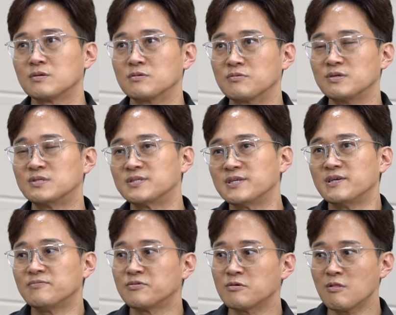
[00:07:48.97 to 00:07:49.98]

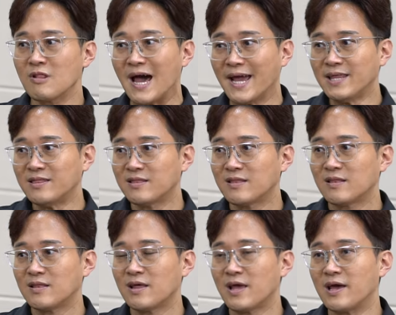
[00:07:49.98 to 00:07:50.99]
receive light
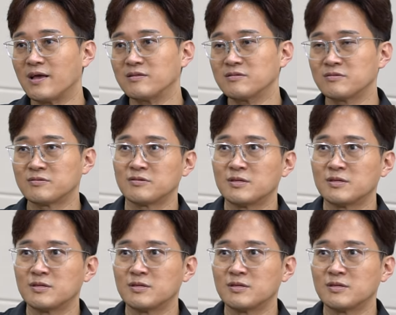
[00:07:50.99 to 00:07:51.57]
and